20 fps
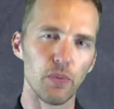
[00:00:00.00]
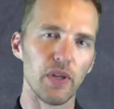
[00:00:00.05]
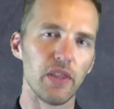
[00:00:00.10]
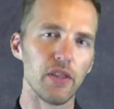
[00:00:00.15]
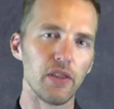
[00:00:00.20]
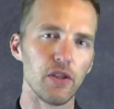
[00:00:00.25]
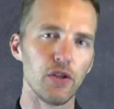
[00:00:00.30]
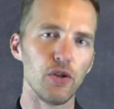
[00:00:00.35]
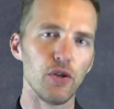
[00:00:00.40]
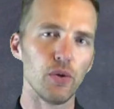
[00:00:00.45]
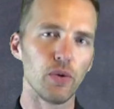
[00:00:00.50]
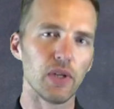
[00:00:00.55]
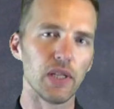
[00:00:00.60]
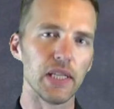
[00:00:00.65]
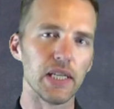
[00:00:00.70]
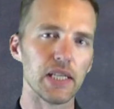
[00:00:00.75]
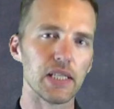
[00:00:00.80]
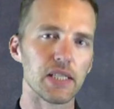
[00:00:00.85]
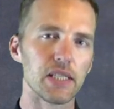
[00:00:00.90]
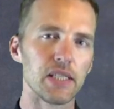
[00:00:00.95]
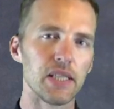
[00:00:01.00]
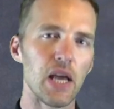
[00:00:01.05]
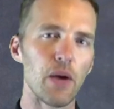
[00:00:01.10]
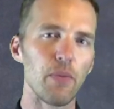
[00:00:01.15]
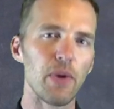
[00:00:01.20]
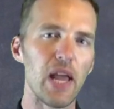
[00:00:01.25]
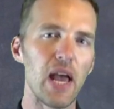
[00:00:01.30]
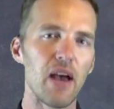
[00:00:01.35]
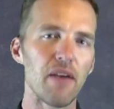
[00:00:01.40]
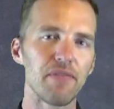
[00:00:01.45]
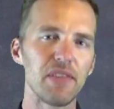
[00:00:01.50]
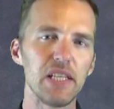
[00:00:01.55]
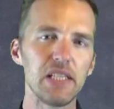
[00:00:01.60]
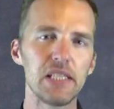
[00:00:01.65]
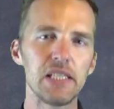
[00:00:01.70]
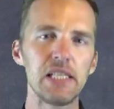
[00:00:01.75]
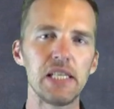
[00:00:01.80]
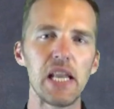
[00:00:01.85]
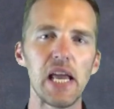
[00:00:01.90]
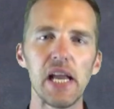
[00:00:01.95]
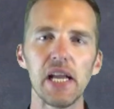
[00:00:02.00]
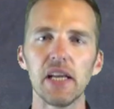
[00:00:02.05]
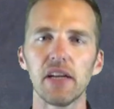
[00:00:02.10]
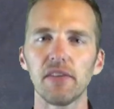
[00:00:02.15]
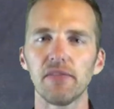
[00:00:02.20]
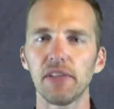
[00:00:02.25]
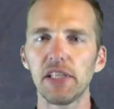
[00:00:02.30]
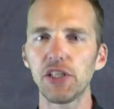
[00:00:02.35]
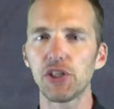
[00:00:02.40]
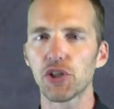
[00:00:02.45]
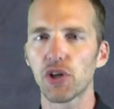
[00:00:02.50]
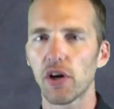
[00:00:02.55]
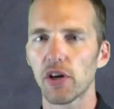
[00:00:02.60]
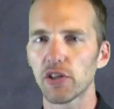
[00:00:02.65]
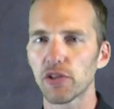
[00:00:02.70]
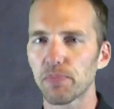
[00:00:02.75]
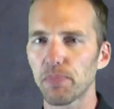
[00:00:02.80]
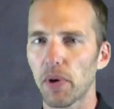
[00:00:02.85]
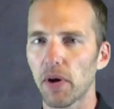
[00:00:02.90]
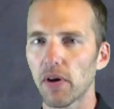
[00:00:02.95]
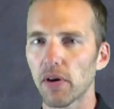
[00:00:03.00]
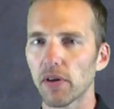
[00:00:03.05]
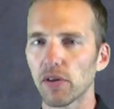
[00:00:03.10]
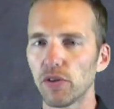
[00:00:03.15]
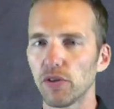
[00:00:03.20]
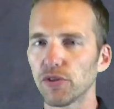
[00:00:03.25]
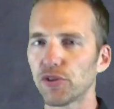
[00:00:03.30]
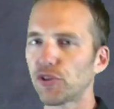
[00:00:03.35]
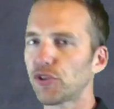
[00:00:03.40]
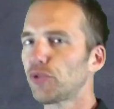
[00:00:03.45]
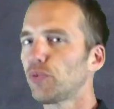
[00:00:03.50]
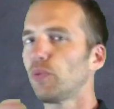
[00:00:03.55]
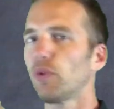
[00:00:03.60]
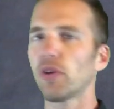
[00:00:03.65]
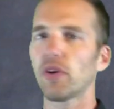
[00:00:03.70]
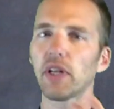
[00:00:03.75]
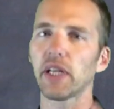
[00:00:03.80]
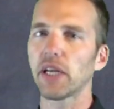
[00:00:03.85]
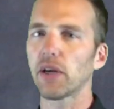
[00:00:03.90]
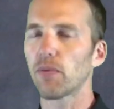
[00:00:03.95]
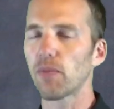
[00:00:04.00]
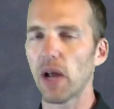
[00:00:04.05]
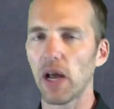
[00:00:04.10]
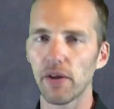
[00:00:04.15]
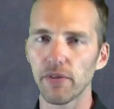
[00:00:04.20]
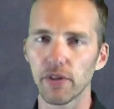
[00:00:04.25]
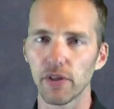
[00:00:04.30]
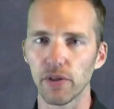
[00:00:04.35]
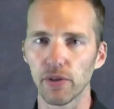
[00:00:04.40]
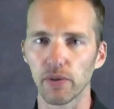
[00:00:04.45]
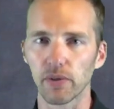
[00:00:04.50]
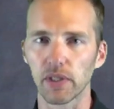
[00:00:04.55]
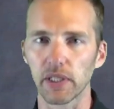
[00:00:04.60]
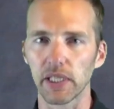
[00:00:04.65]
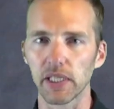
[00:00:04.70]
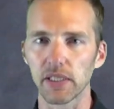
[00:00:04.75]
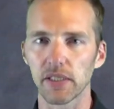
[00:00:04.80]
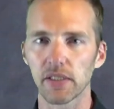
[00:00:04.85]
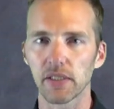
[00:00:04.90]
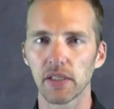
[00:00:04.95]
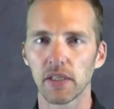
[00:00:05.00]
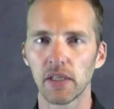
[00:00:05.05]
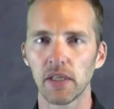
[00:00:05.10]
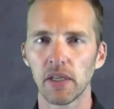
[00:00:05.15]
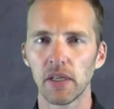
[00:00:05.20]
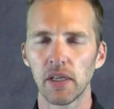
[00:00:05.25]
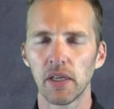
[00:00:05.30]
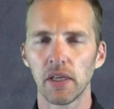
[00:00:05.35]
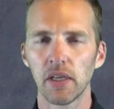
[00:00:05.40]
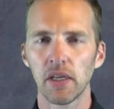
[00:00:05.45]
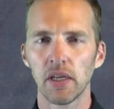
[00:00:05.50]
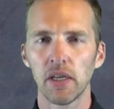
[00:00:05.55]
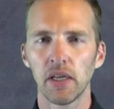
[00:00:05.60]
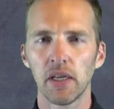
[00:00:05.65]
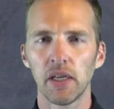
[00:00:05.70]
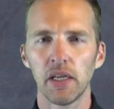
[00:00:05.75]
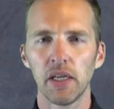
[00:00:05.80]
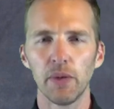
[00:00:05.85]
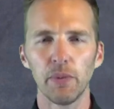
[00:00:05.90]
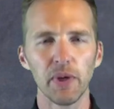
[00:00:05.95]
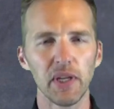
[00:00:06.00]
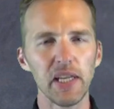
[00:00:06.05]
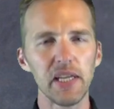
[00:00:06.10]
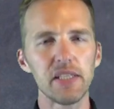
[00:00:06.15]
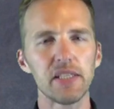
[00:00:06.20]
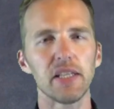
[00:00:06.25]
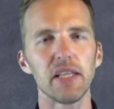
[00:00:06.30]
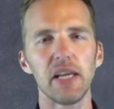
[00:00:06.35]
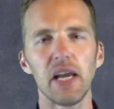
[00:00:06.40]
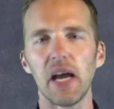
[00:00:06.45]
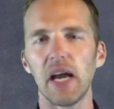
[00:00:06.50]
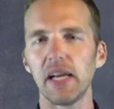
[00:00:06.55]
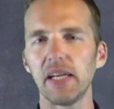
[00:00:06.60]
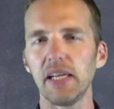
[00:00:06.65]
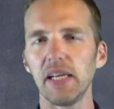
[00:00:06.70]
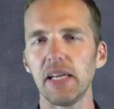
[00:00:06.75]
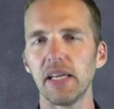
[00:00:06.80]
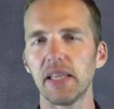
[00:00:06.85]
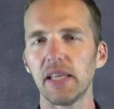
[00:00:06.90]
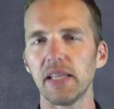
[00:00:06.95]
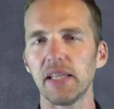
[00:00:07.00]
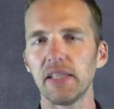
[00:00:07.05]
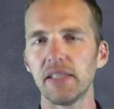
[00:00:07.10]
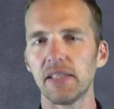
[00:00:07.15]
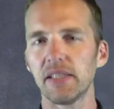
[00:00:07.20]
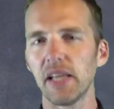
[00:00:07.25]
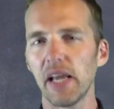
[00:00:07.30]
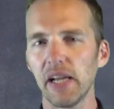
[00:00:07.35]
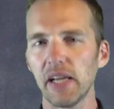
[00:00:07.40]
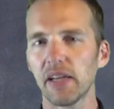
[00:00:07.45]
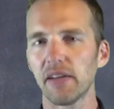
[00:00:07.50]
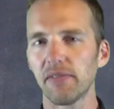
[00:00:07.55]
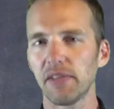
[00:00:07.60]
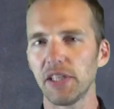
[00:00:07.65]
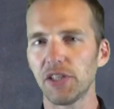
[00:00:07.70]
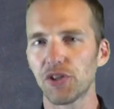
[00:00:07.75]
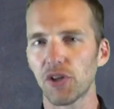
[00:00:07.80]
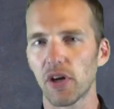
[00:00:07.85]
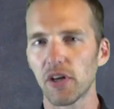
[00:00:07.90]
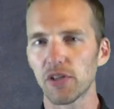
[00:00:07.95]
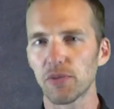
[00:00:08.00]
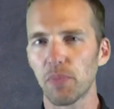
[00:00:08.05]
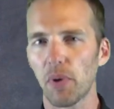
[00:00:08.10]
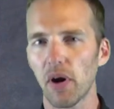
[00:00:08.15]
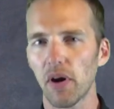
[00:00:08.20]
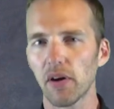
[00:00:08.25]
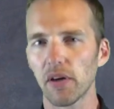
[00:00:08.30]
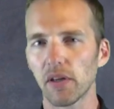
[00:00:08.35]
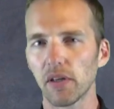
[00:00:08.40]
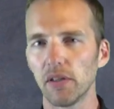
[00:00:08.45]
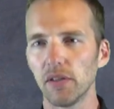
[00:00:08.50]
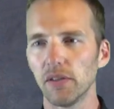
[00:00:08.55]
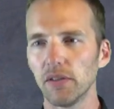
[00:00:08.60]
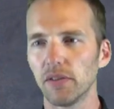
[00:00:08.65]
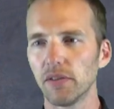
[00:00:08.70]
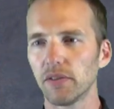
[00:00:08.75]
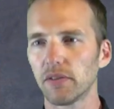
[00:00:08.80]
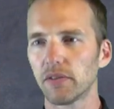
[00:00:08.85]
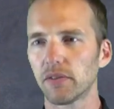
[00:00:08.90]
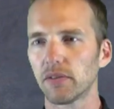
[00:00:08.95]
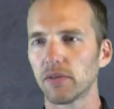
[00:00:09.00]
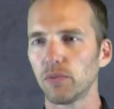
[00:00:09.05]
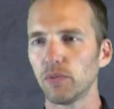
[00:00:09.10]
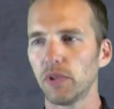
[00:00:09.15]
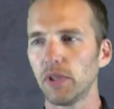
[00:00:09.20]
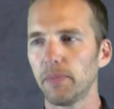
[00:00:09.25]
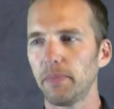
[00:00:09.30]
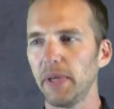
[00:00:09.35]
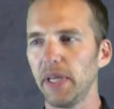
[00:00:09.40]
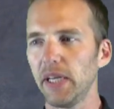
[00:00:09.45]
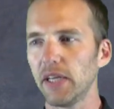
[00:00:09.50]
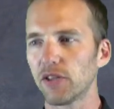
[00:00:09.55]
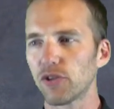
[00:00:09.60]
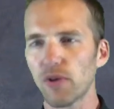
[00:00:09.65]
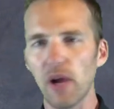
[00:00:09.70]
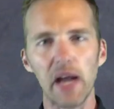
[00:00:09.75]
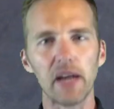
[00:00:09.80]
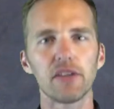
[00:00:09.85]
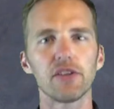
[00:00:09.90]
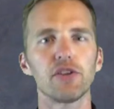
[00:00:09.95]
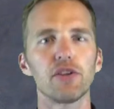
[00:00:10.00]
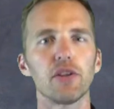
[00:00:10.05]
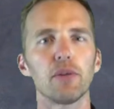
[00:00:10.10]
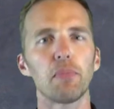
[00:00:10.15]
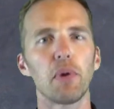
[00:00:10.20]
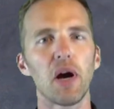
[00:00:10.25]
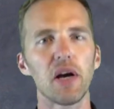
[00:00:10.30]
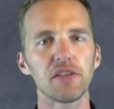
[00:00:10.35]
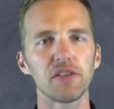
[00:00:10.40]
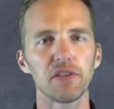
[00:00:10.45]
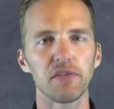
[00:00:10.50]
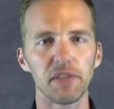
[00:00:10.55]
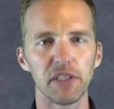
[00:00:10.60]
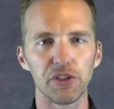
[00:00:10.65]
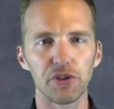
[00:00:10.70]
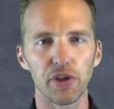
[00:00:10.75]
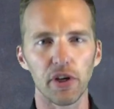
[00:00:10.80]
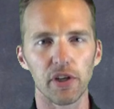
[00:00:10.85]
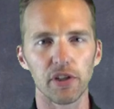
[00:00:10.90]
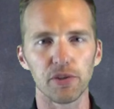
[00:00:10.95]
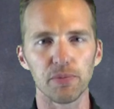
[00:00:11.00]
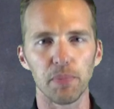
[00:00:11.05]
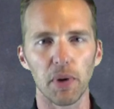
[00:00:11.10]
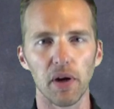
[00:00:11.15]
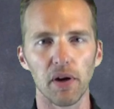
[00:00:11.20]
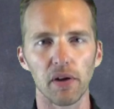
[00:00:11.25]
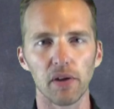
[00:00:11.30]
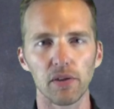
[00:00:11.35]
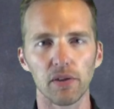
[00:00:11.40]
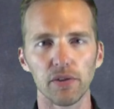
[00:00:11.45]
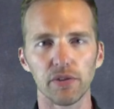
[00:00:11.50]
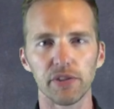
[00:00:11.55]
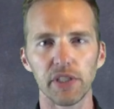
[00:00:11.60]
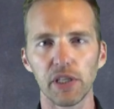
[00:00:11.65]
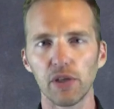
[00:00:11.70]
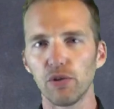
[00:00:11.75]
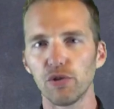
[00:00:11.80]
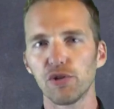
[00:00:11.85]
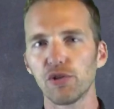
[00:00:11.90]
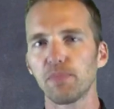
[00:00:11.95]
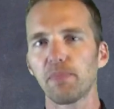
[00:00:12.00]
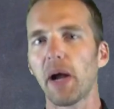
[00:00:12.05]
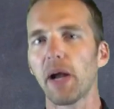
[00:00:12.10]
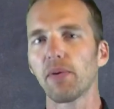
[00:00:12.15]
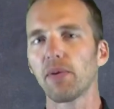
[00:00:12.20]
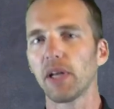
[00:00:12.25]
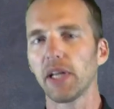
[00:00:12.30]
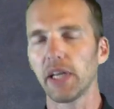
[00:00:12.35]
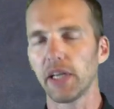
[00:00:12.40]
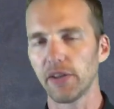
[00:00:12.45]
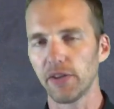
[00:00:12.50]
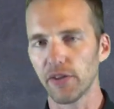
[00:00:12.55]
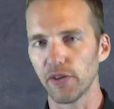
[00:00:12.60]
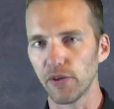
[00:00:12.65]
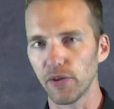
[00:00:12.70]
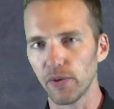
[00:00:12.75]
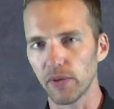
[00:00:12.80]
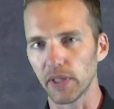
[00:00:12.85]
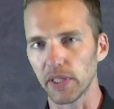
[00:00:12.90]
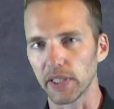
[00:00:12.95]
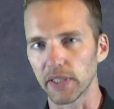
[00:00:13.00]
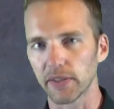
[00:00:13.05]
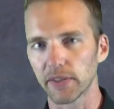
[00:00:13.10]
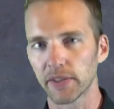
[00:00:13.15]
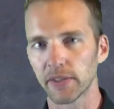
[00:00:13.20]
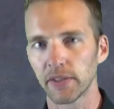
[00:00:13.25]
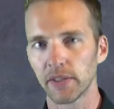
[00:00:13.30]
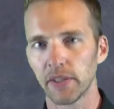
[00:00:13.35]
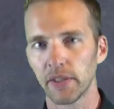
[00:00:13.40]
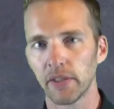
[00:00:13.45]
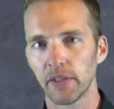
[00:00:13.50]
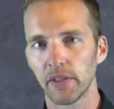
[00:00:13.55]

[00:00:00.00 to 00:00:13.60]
are within the nucleus and that we have these negatively charged particles swirling around the nucleus, it would lead to the idea that these negatively charged particles would be attracted to the positively charged particles and go spiraling into the nucleus.